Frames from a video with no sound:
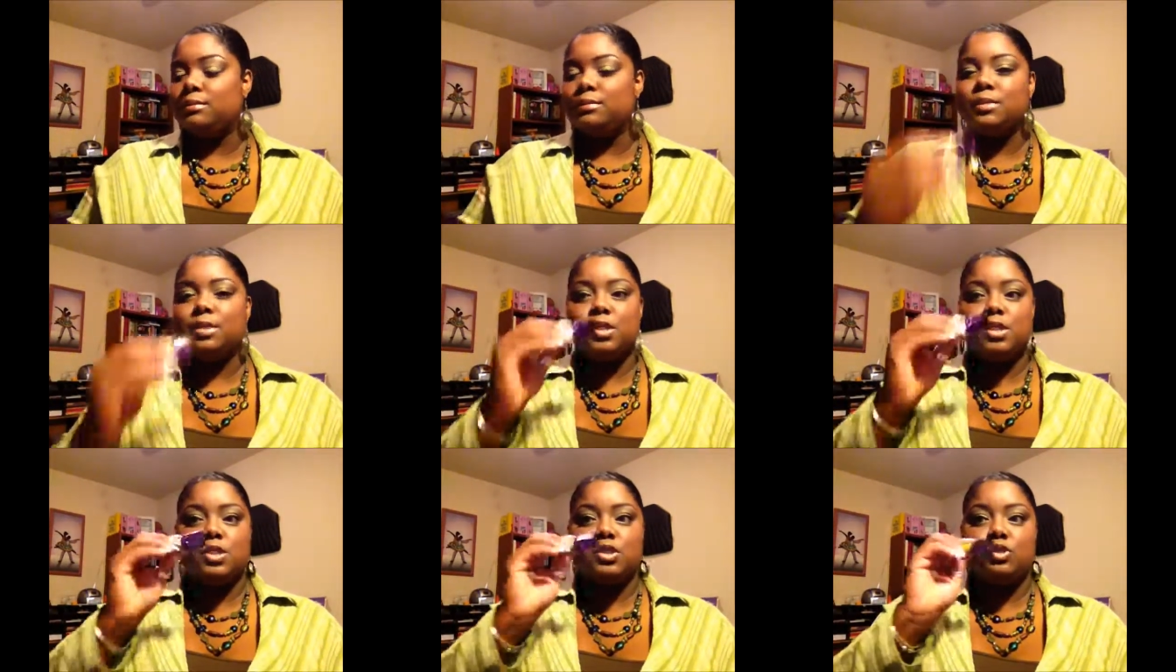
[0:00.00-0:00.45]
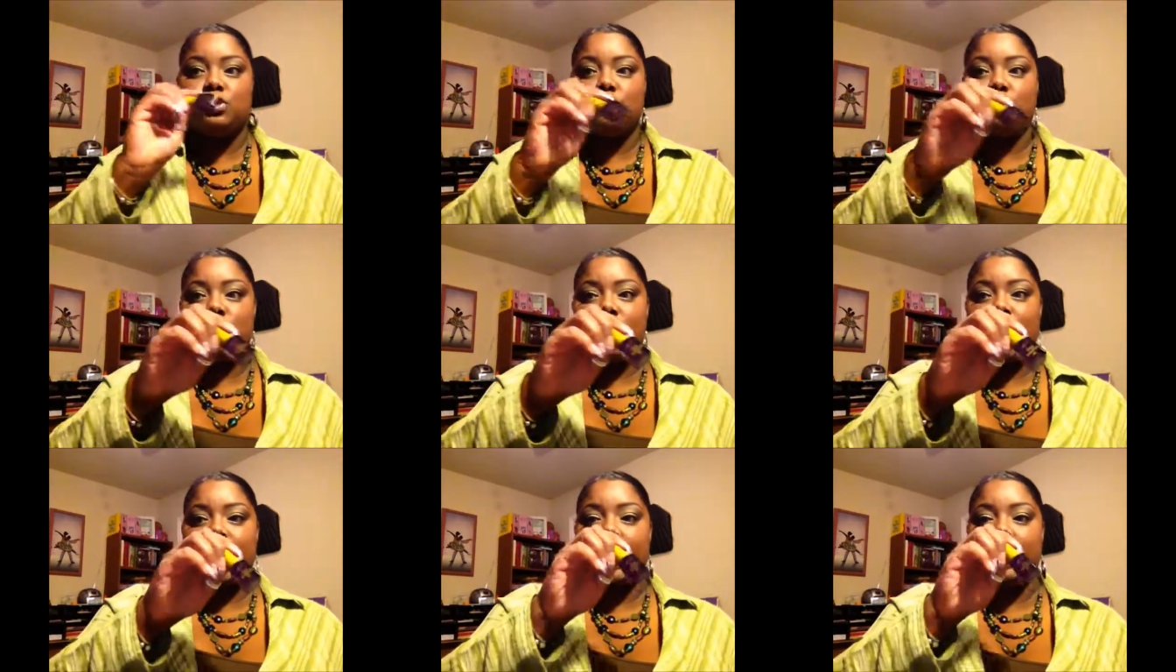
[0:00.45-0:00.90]
This is
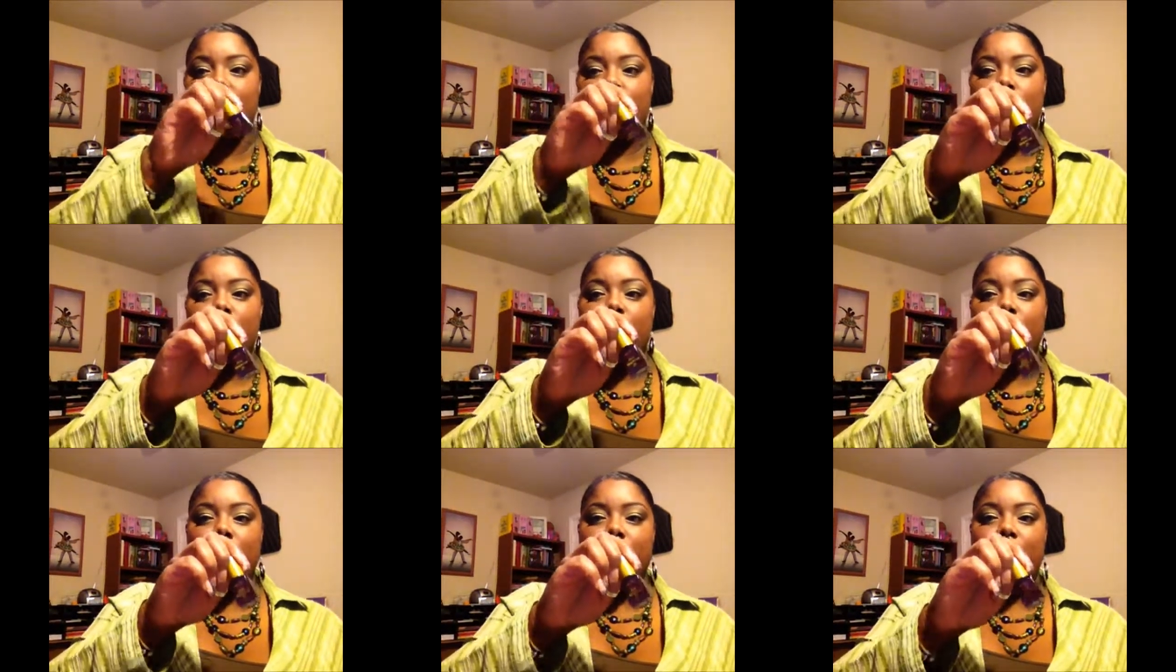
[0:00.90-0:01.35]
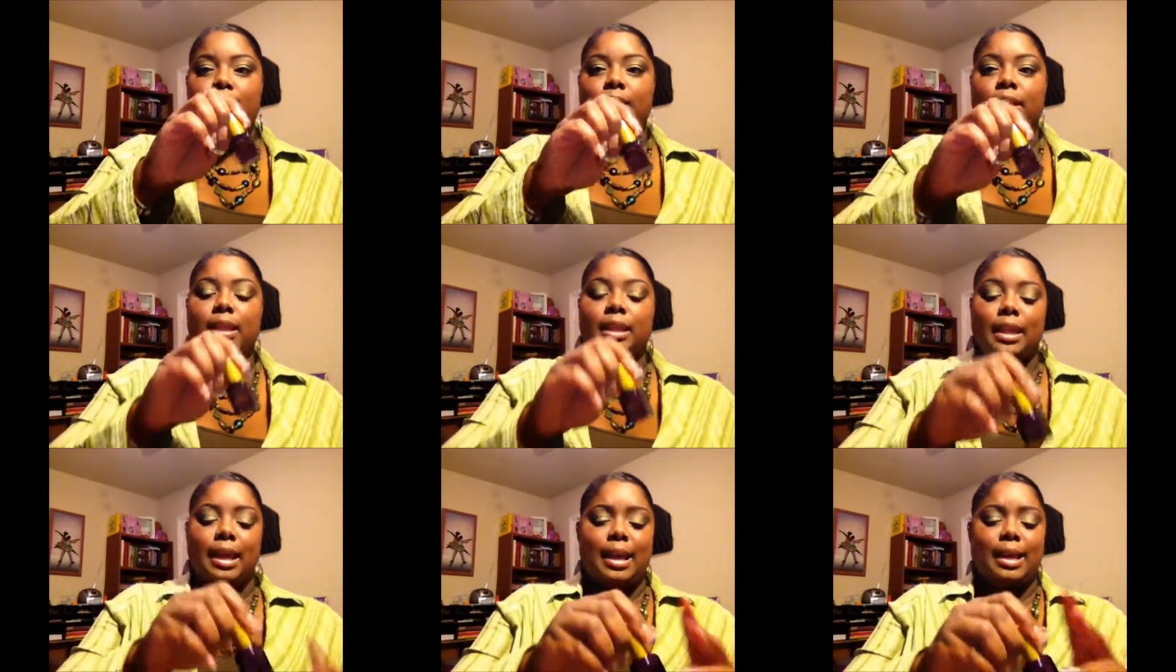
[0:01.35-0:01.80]
great oil. I
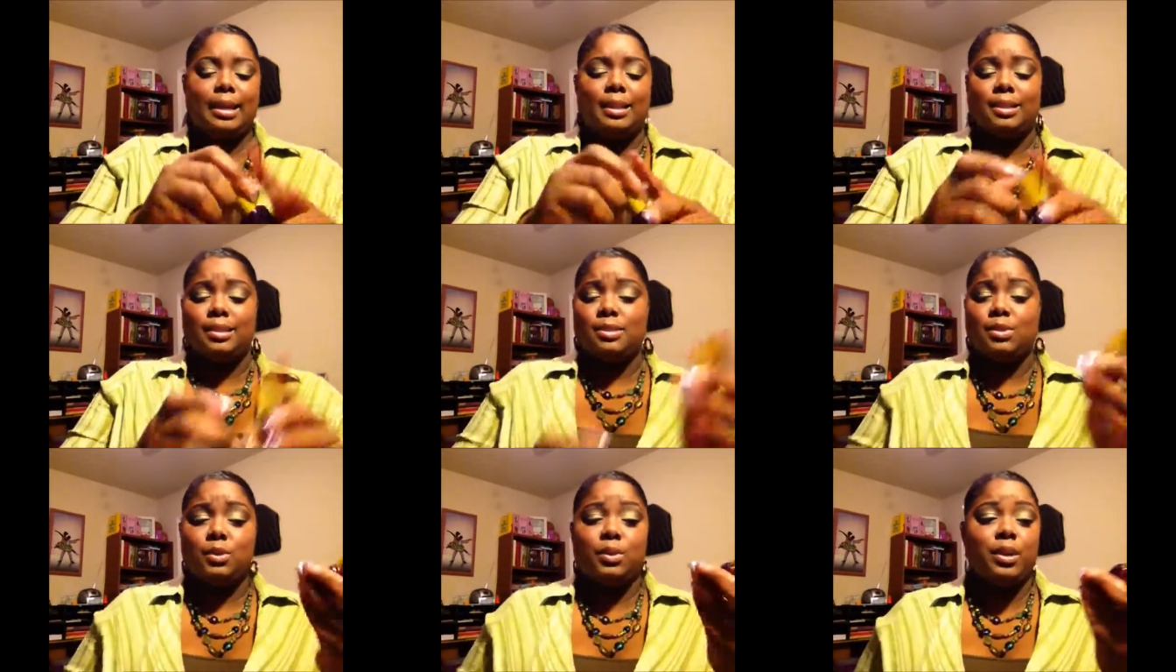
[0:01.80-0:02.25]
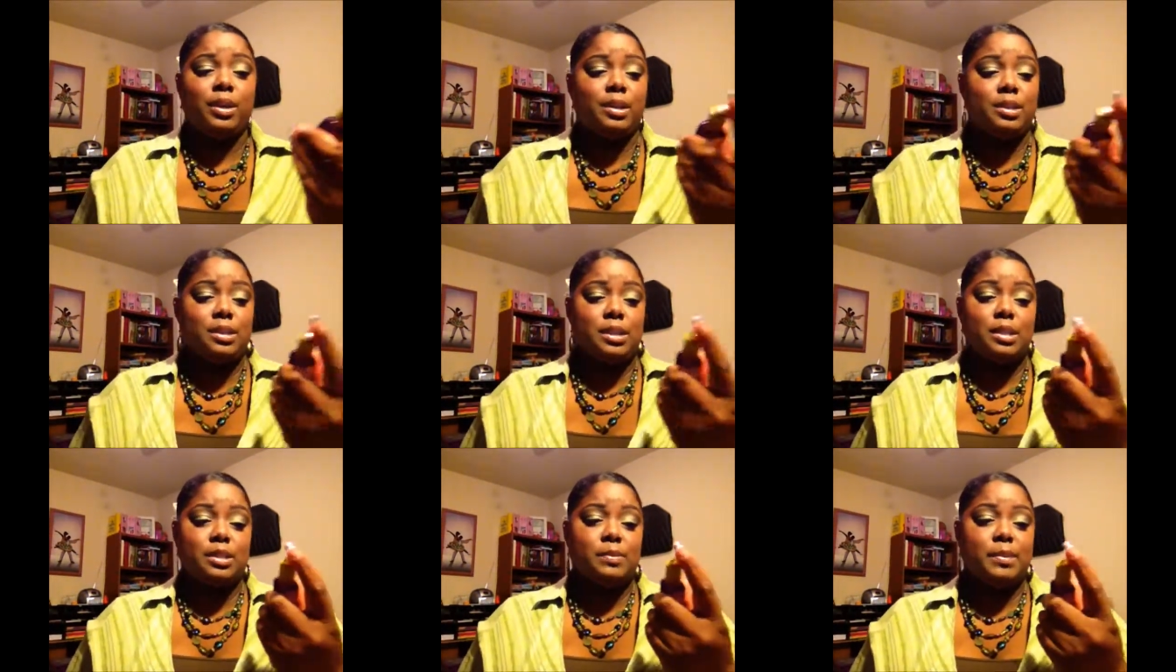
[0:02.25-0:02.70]
really like it. This oil
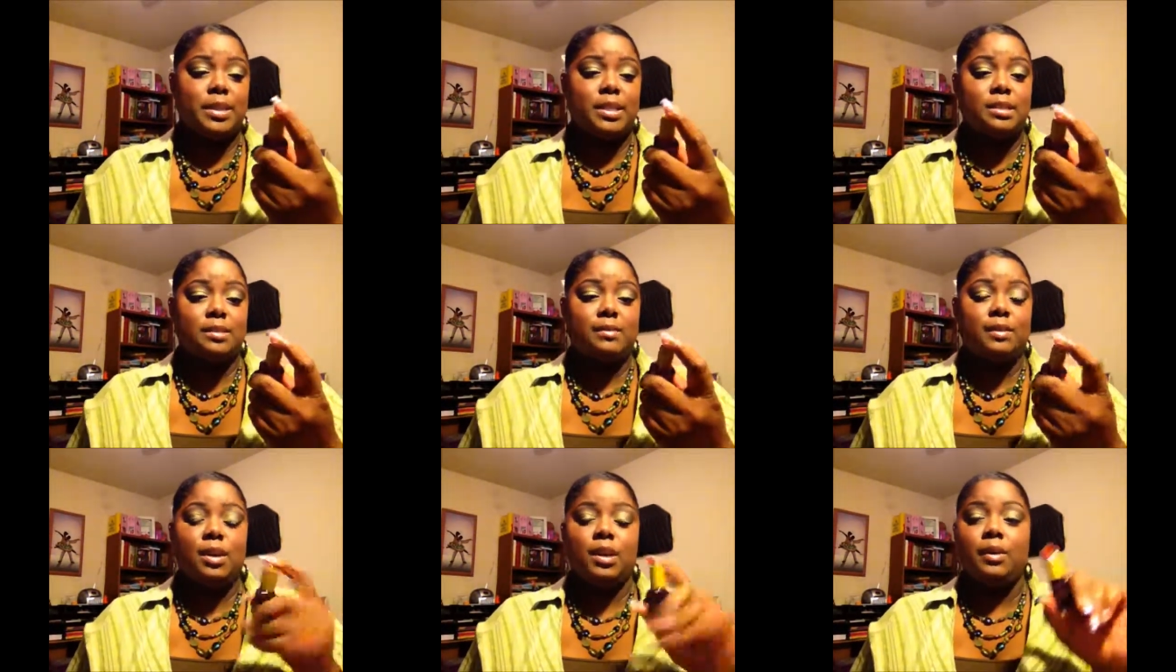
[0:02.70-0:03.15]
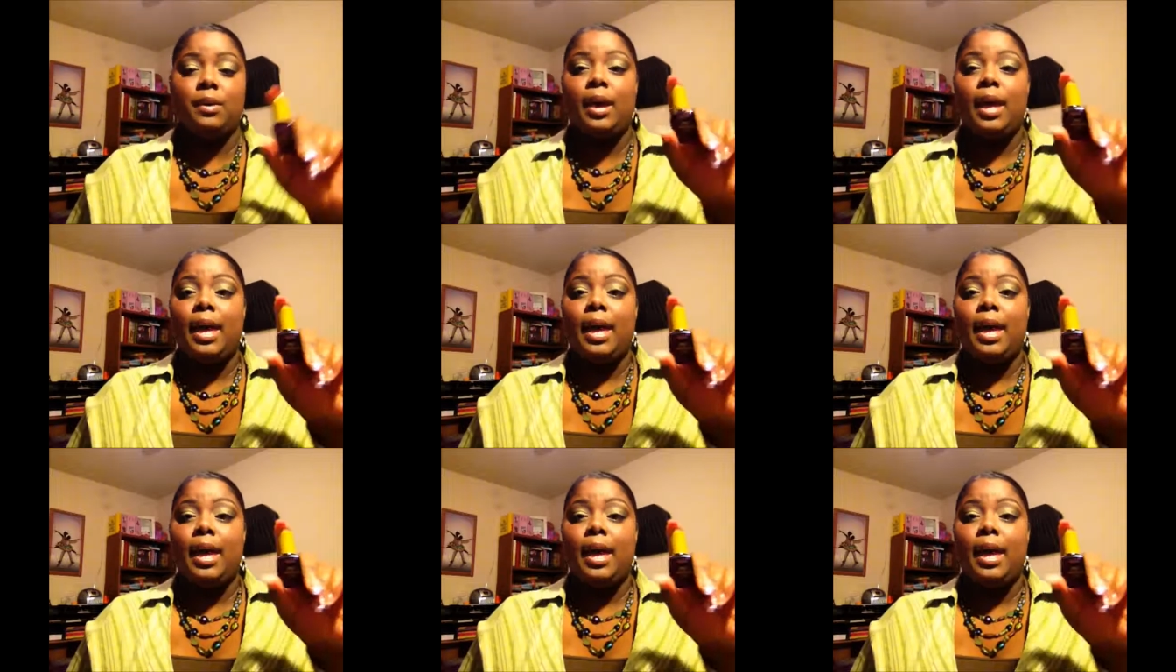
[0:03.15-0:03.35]
is expensive though.